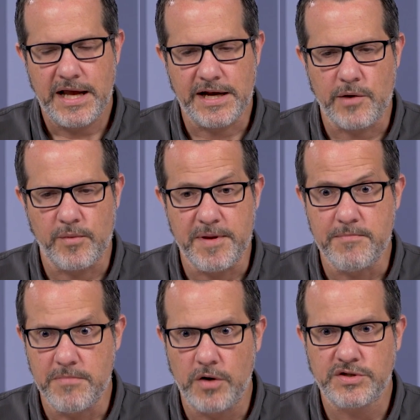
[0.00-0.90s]
And I would be
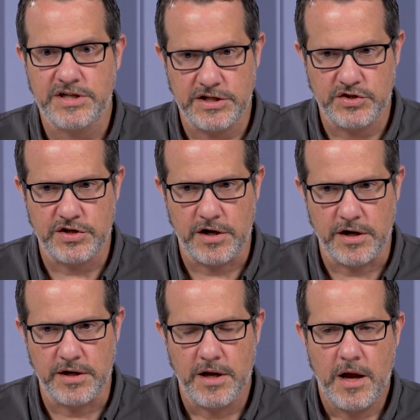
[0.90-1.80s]
most
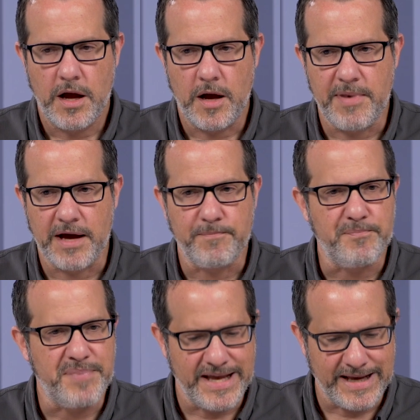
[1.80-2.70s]
concerned about
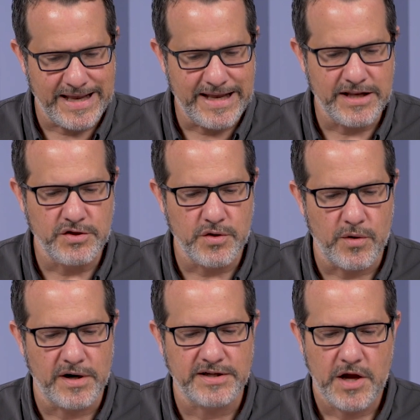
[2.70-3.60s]
being
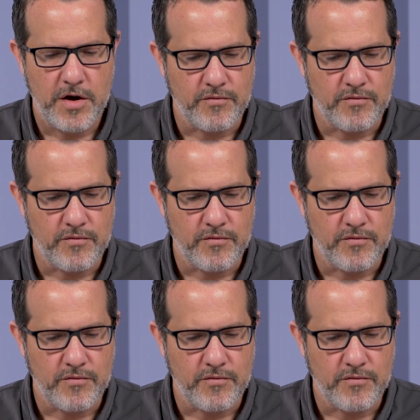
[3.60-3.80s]
indoors,